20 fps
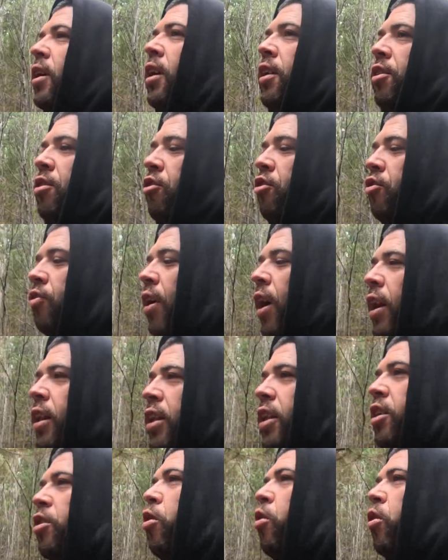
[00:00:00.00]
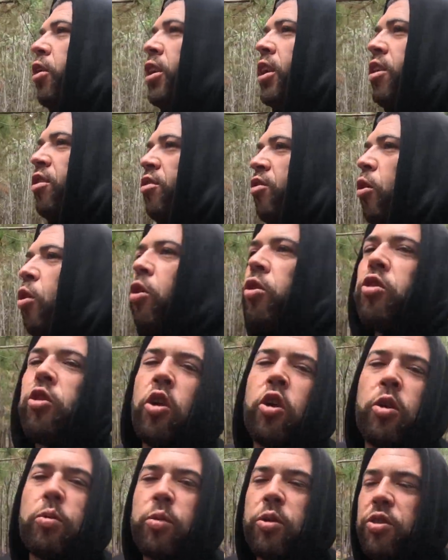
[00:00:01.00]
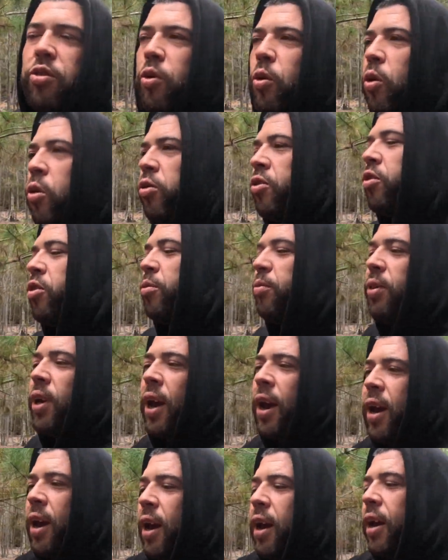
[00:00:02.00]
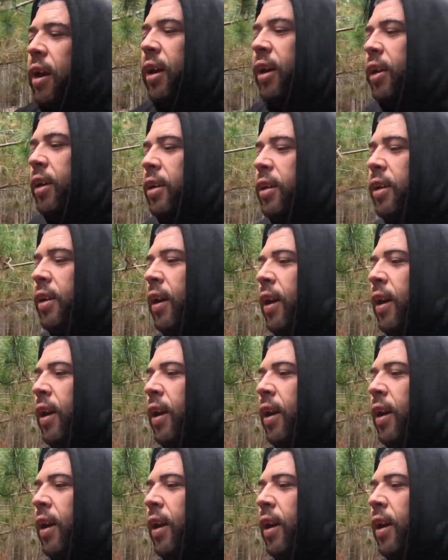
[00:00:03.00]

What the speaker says: And the Australian audience all thought it was awesome, yay.